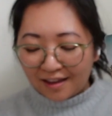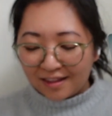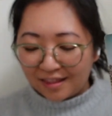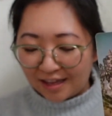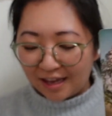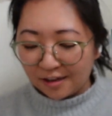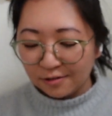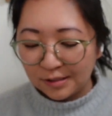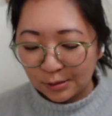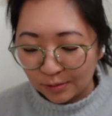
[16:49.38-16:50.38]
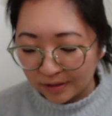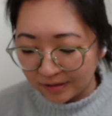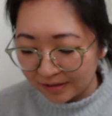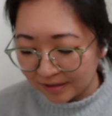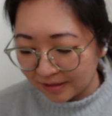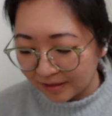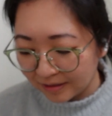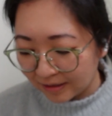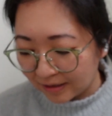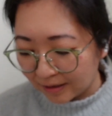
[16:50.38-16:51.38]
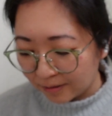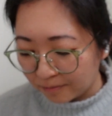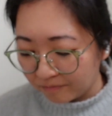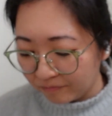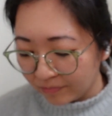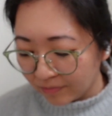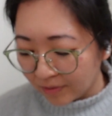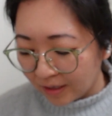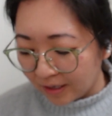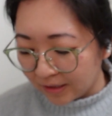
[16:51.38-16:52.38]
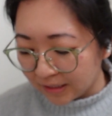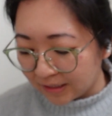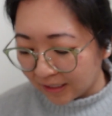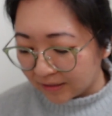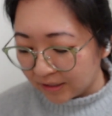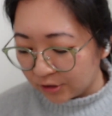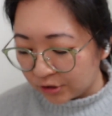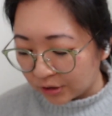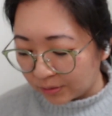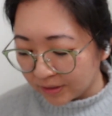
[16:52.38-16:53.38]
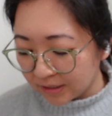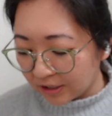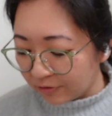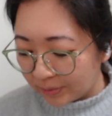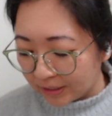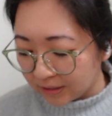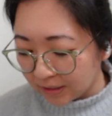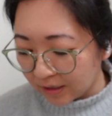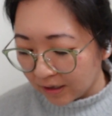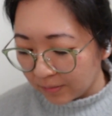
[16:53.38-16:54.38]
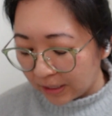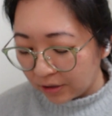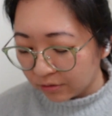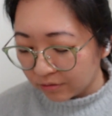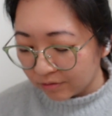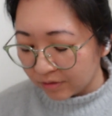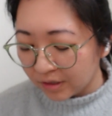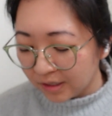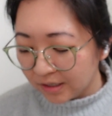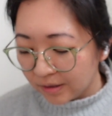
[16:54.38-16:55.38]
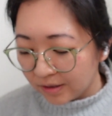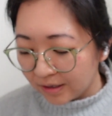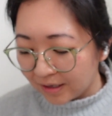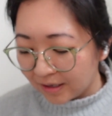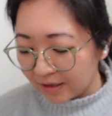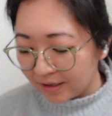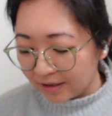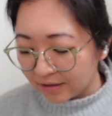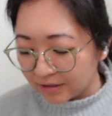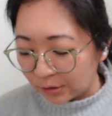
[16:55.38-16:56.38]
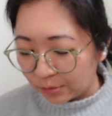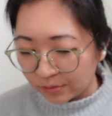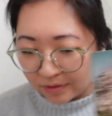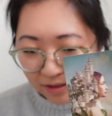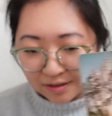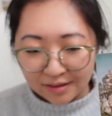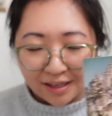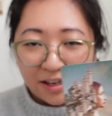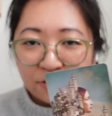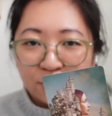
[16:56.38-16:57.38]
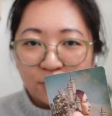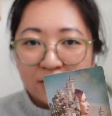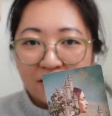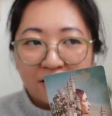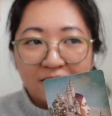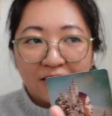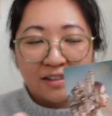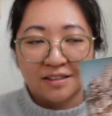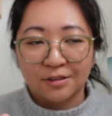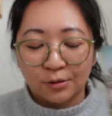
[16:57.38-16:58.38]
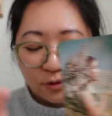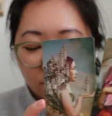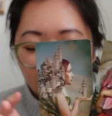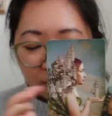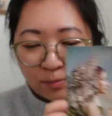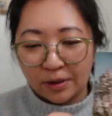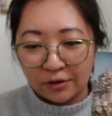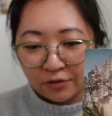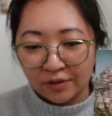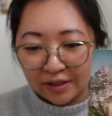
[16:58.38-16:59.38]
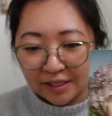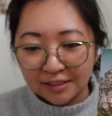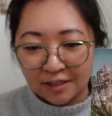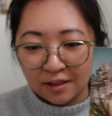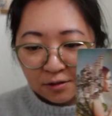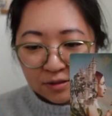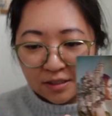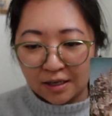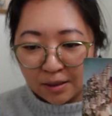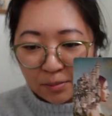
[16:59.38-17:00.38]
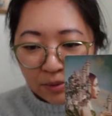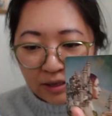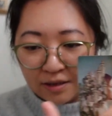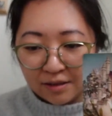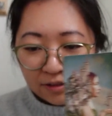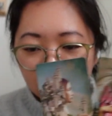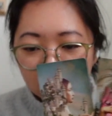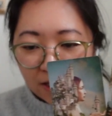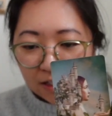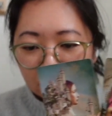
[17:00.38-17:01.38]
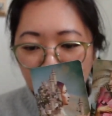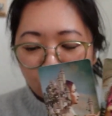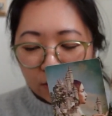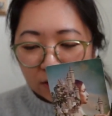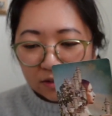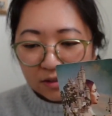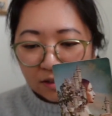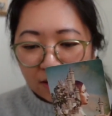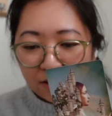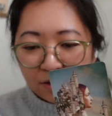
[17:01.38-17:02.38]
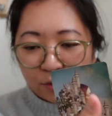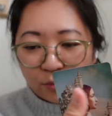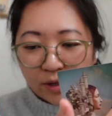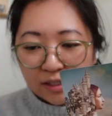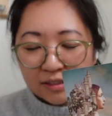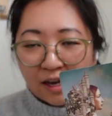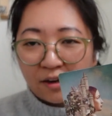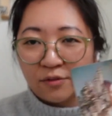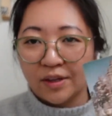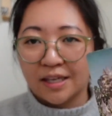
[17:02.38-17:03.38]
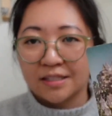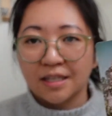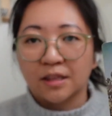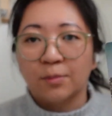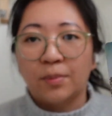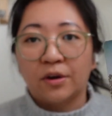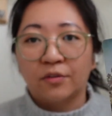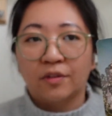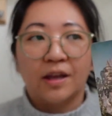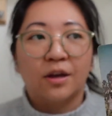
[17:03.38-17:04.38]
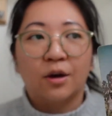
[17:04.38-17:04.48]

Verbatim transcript: the eight of swords um, in this deck did show itself but it didn't come out so that the eight of swords in this deck is sort of like the butterfly that's closed up and there's eight swords whereas kind of like it's like the butterfly